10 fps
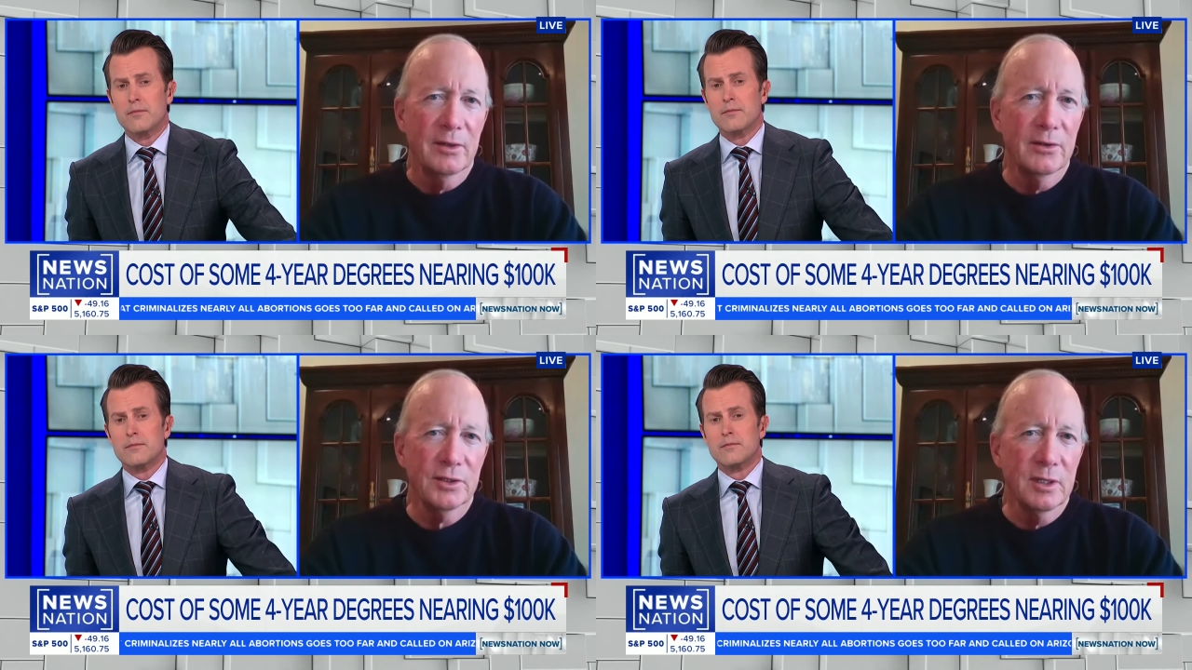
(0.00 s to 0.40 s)

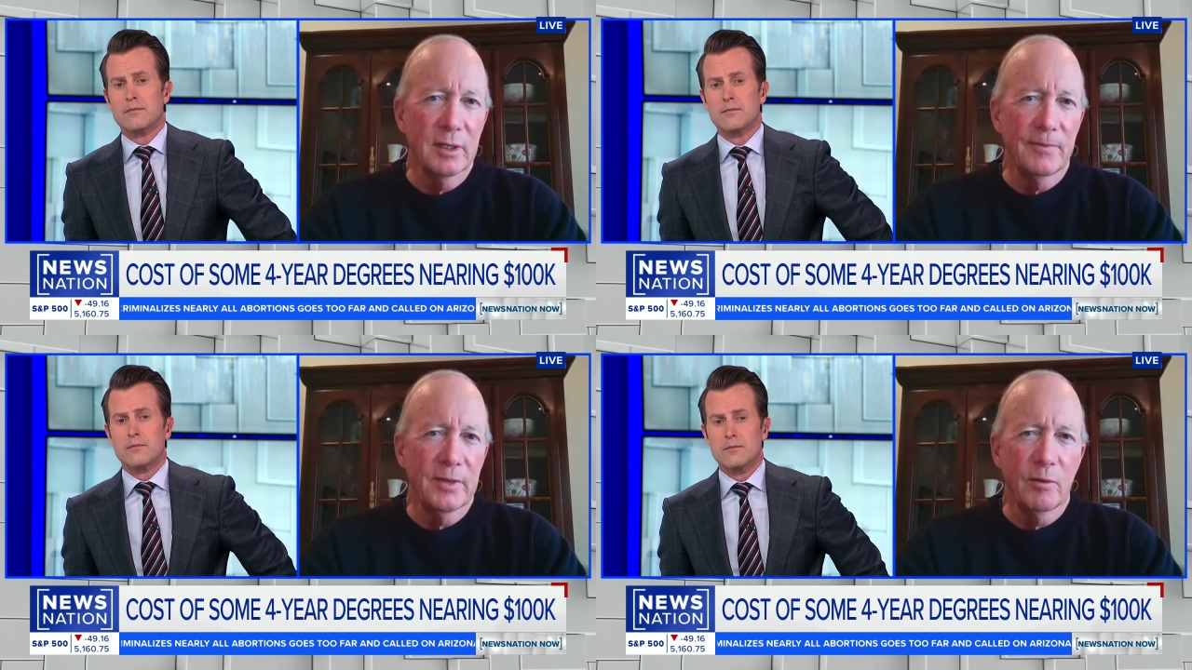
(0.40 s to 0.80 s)
Speaker 1: There's
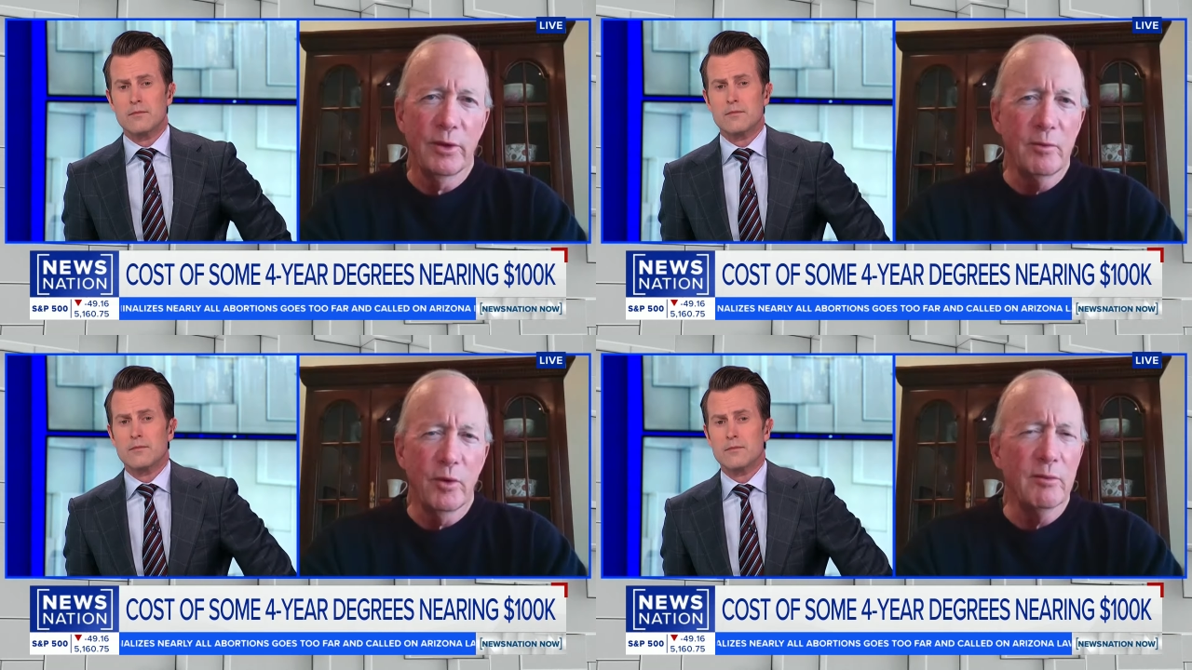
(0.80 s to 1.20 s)
a
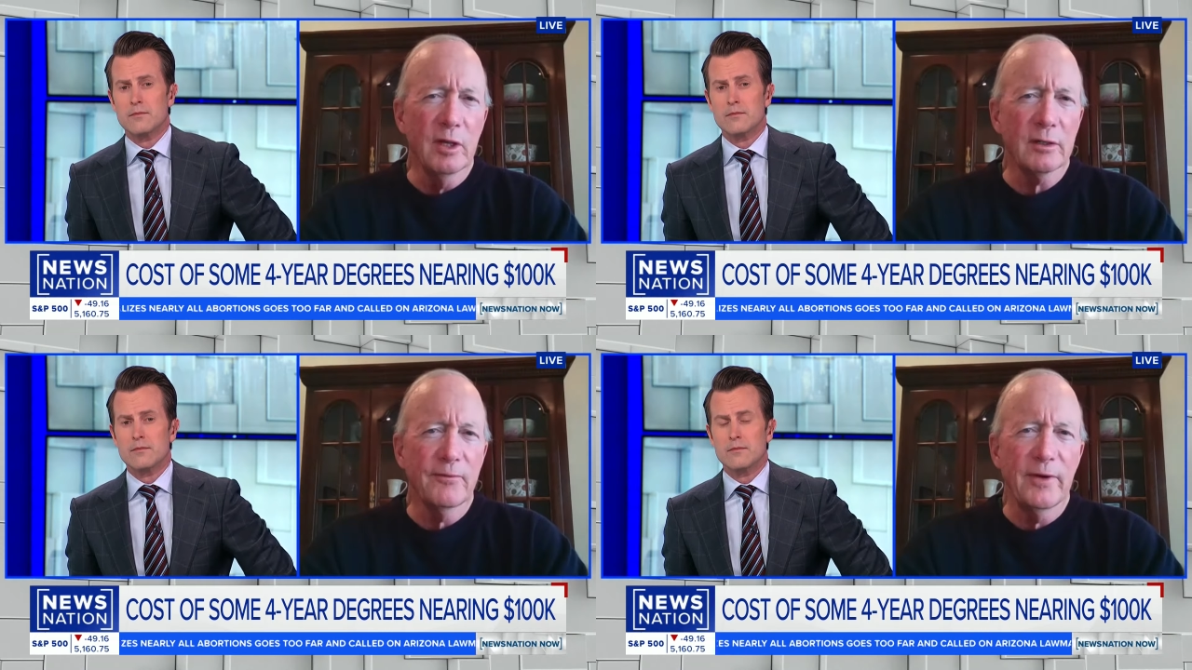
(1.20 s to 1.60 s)
we we
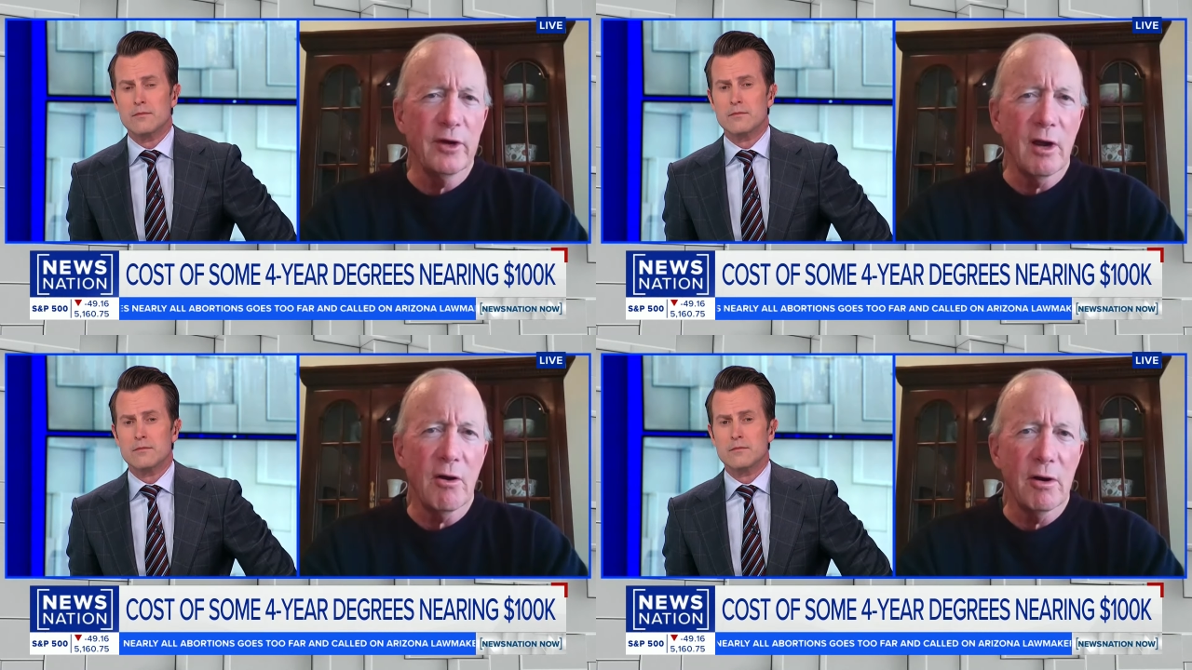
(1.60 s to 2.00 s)
looked
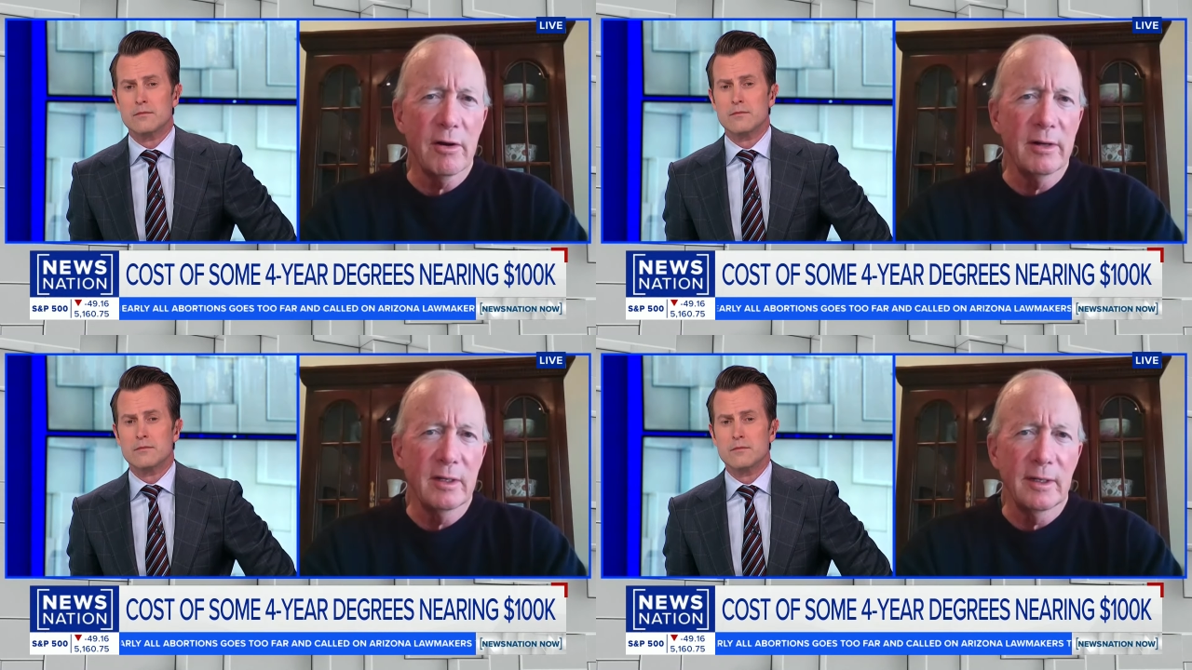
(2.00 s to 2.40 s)
very
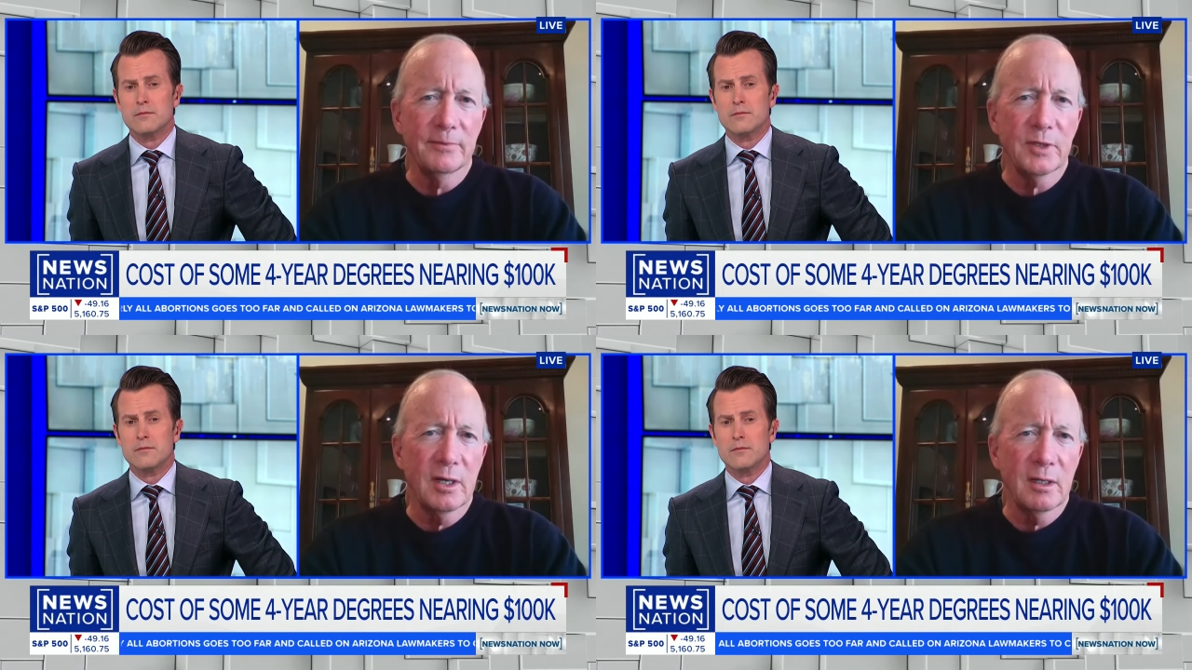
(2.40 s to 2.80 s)
hard,
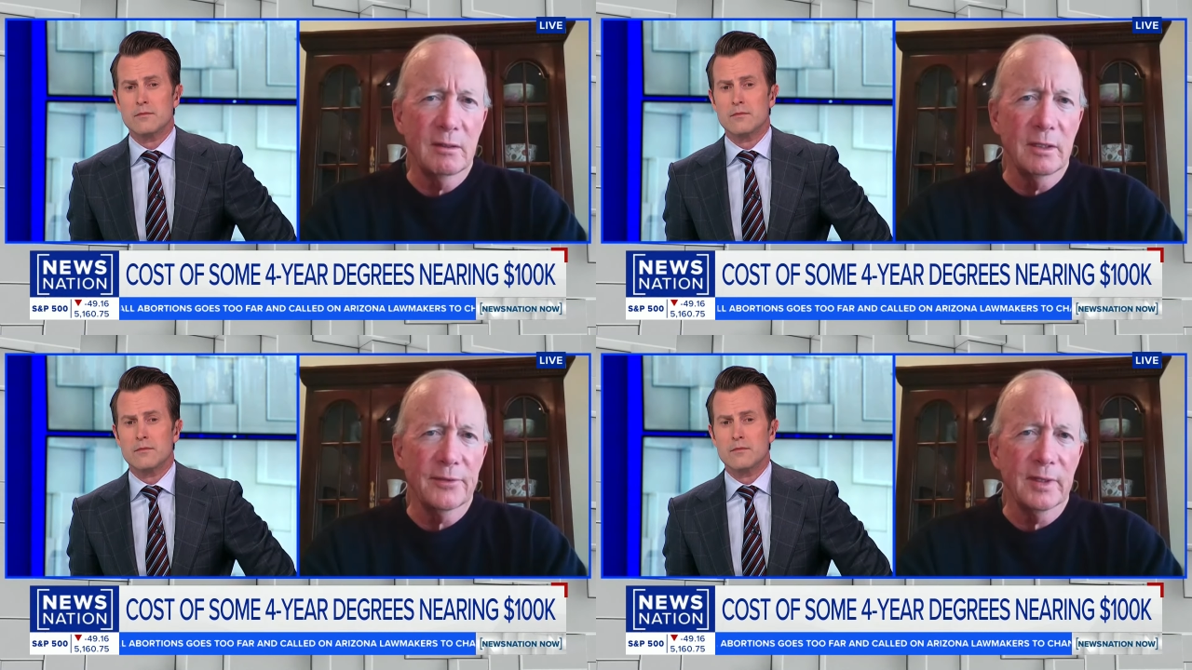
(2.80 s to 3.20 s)
uh,
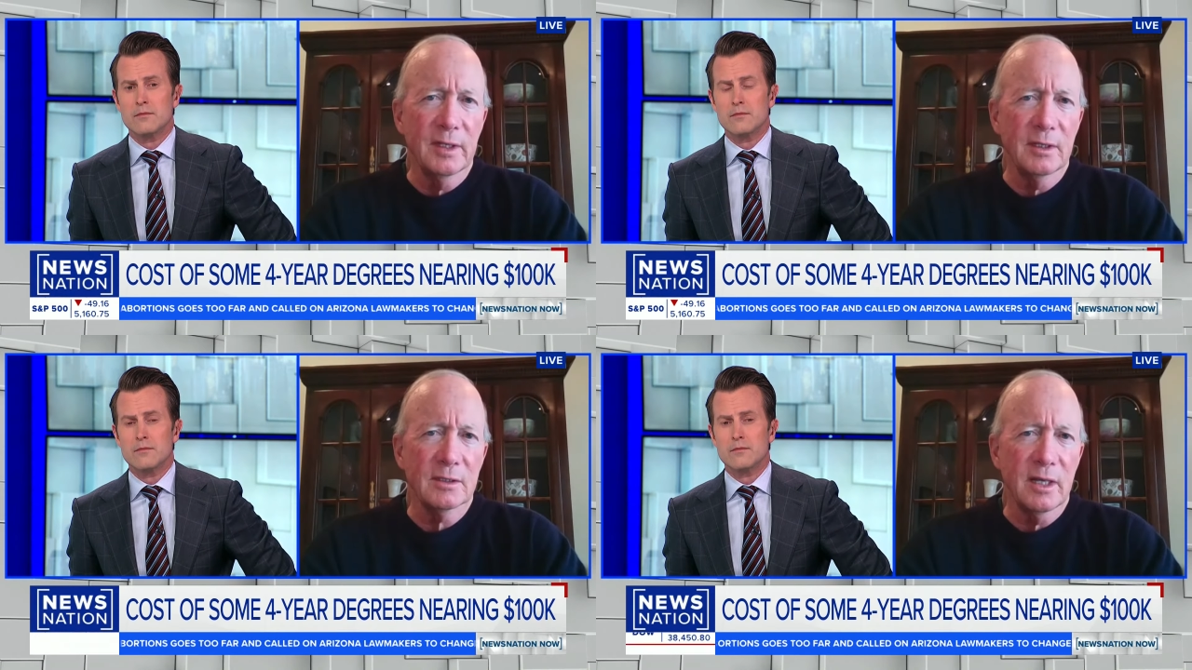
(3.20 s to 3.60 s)
Connell, at
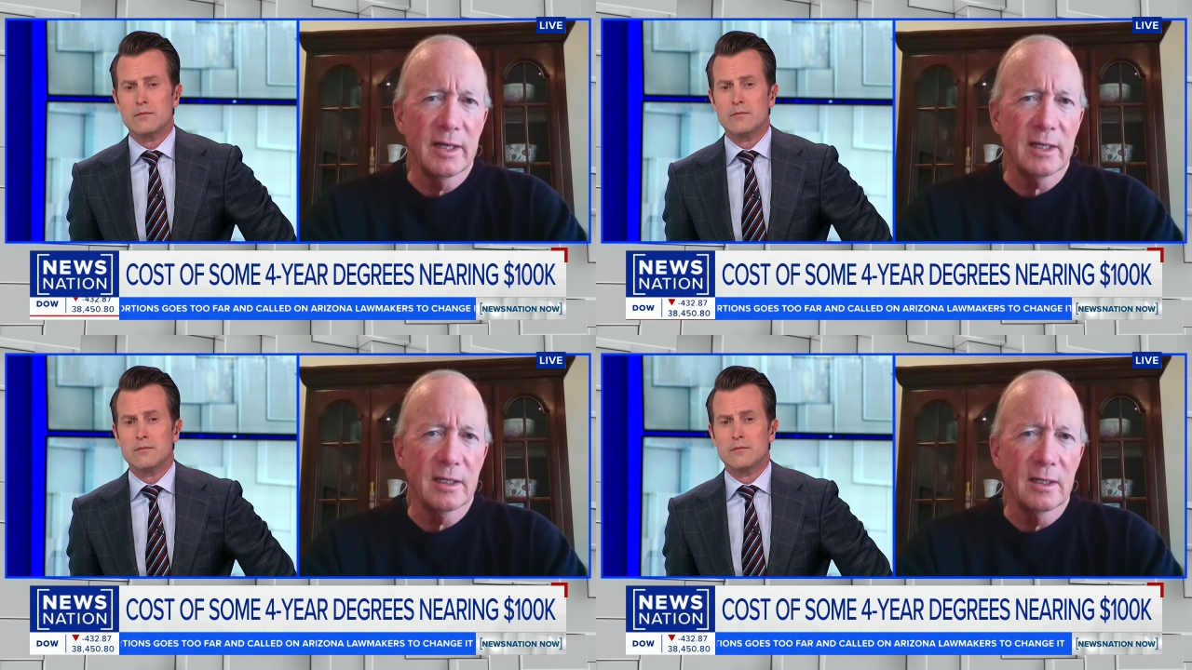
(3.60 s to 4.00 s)
things
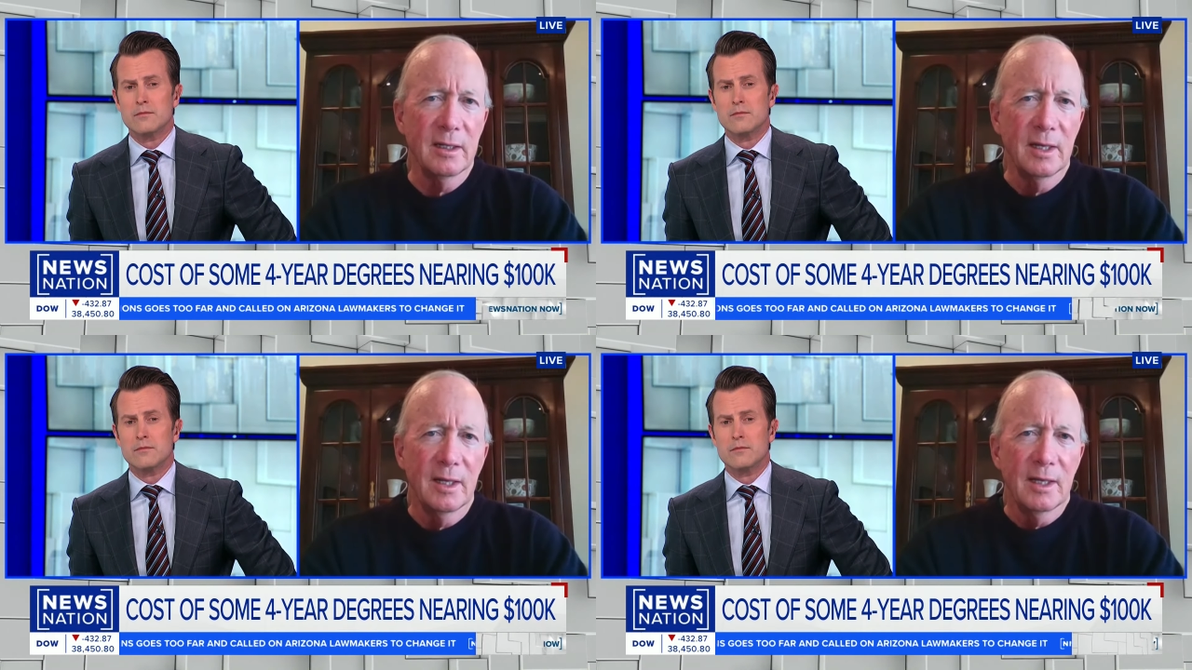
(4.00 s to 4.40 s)
like uh,
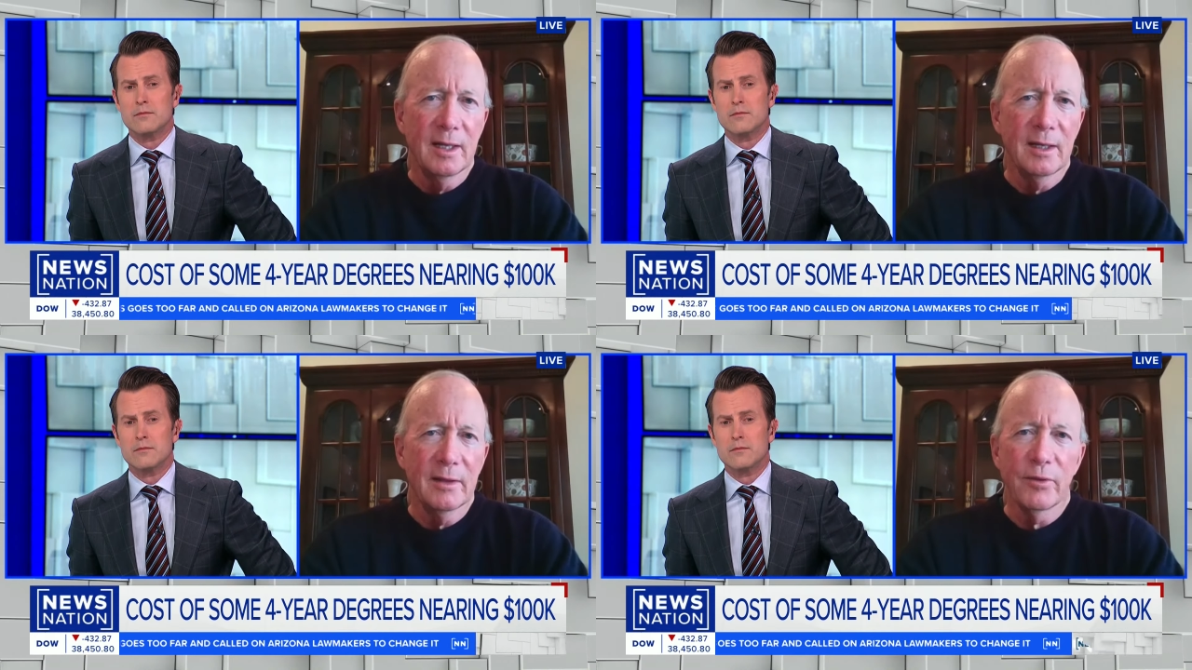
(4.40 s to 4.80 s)
uh,